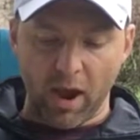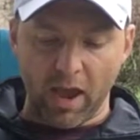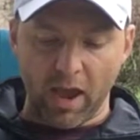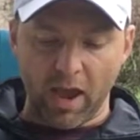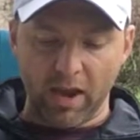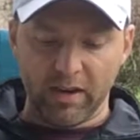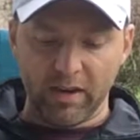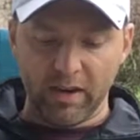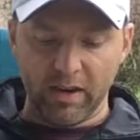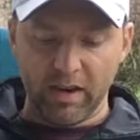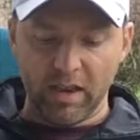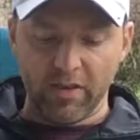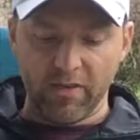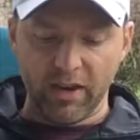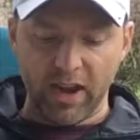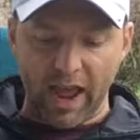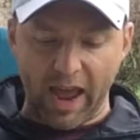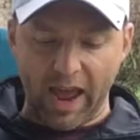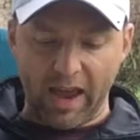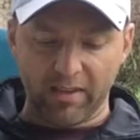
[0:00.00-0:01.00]
he didn't
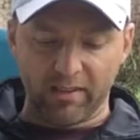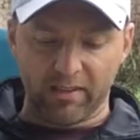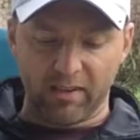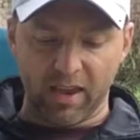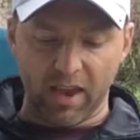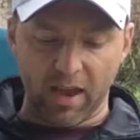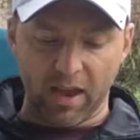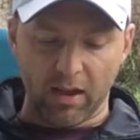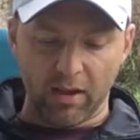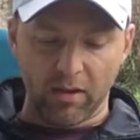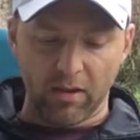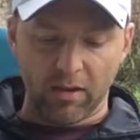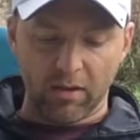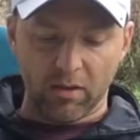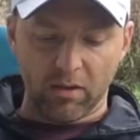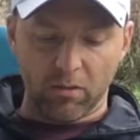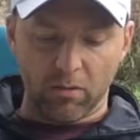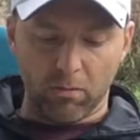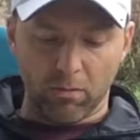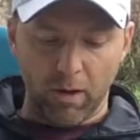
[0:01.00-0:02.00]
even ask yet.
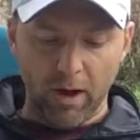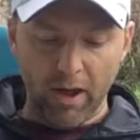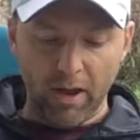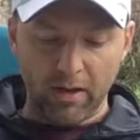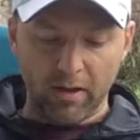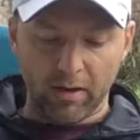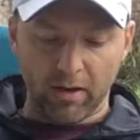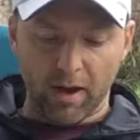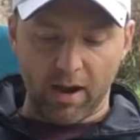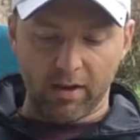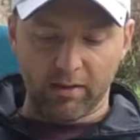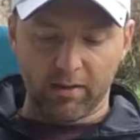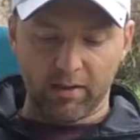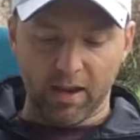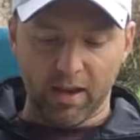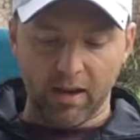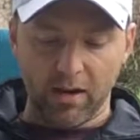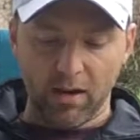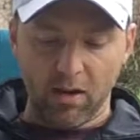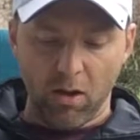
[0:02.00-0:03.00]
What? I
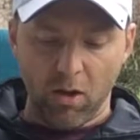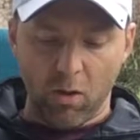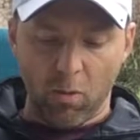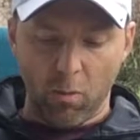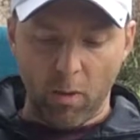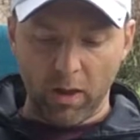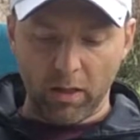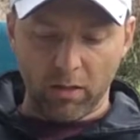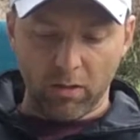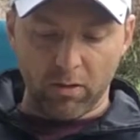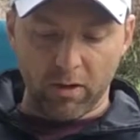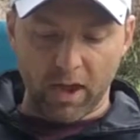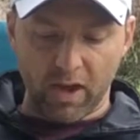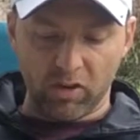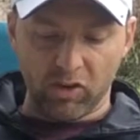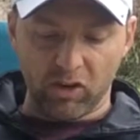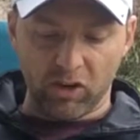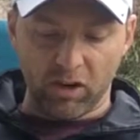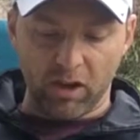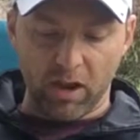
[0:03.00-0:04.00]
said. What
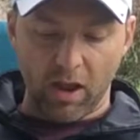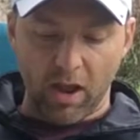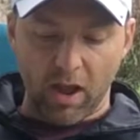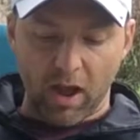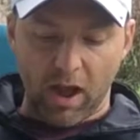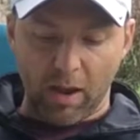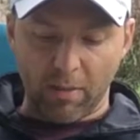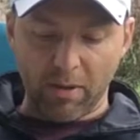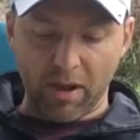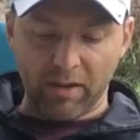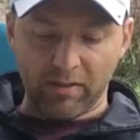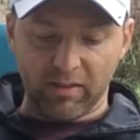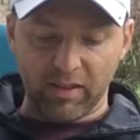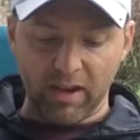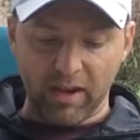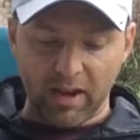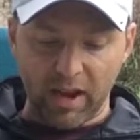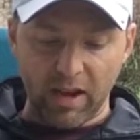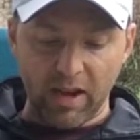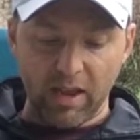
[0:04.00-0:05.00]
location? I'm not
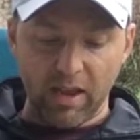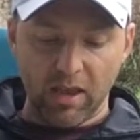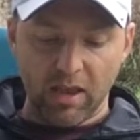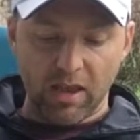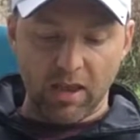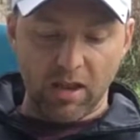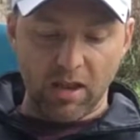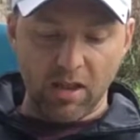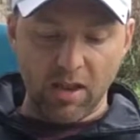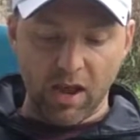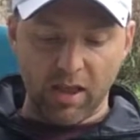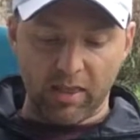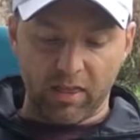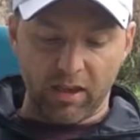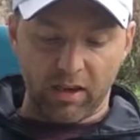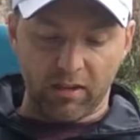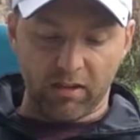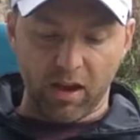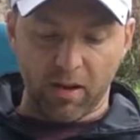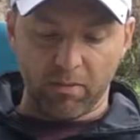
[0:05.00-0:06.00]
seeking any...
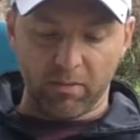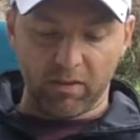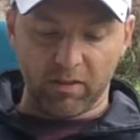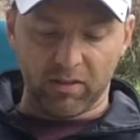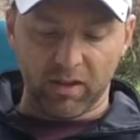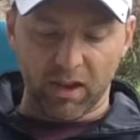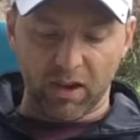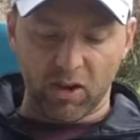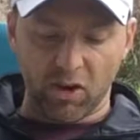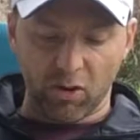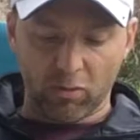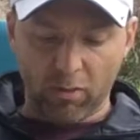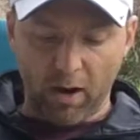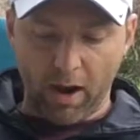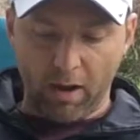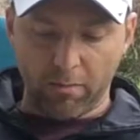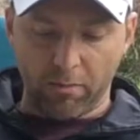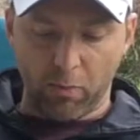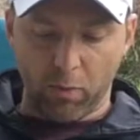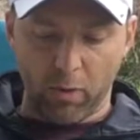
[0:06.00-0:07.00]
Nothing, Tempest said. You're
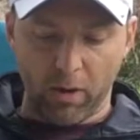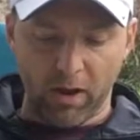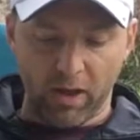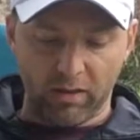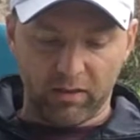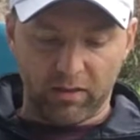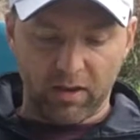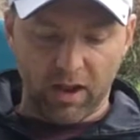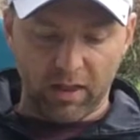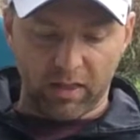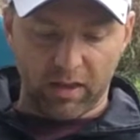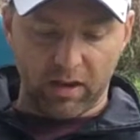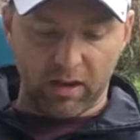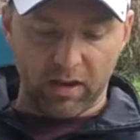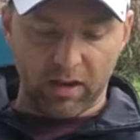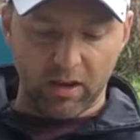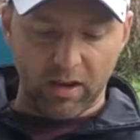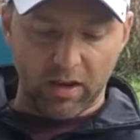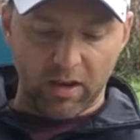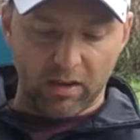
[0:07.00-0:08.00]
right, boy, it's nothing.
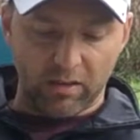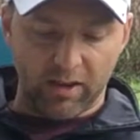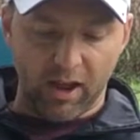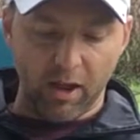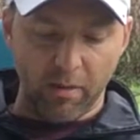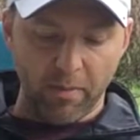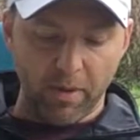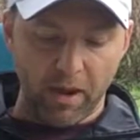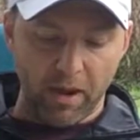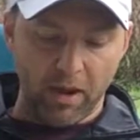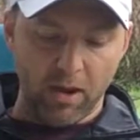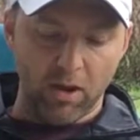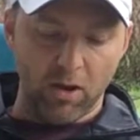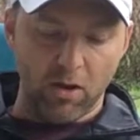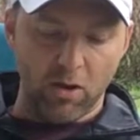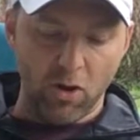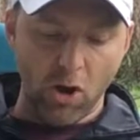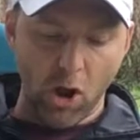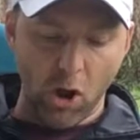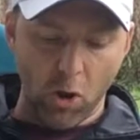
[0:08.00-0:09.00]
Tell me.
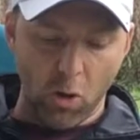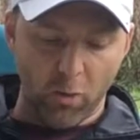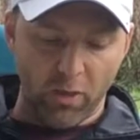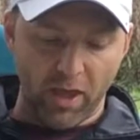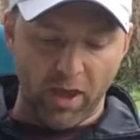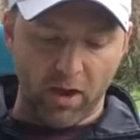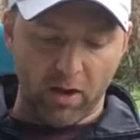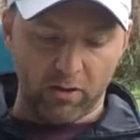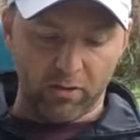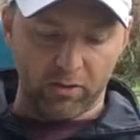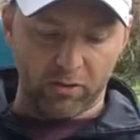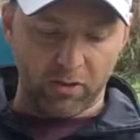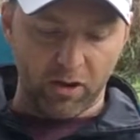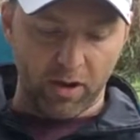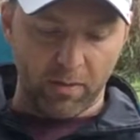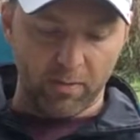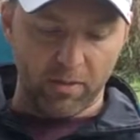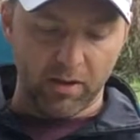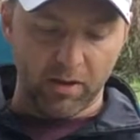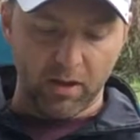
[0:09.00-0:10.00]
No, they all
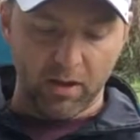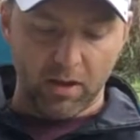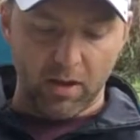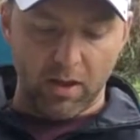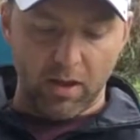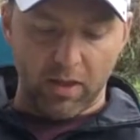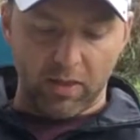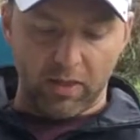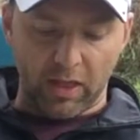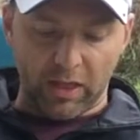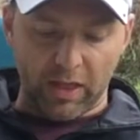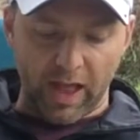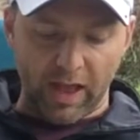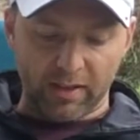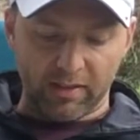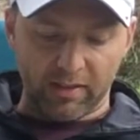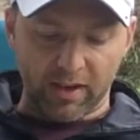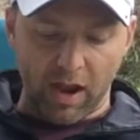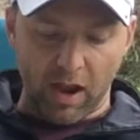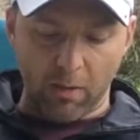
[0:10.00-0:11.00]
screamed. The
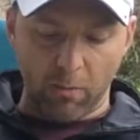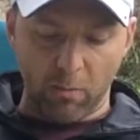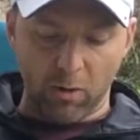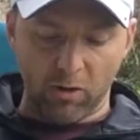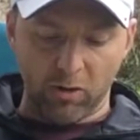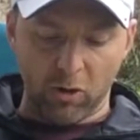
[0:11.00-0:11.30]
last time we